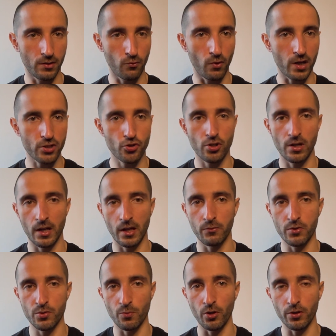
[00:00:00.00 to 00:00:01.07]
large
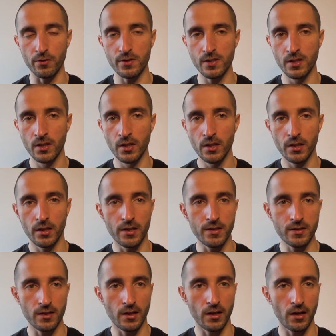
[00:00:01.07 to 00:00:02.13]
language models, is
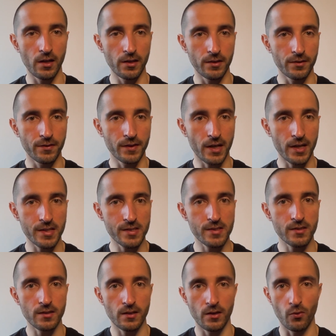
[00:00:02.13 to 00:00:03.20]
a really
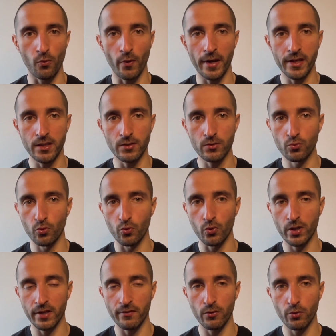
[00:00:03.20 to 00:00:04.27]
nice way to
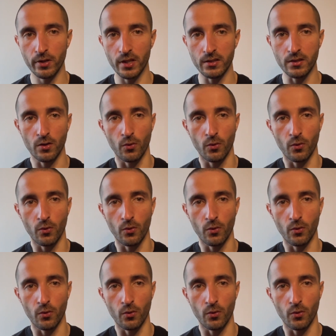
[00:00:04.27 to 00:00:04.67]
have a look at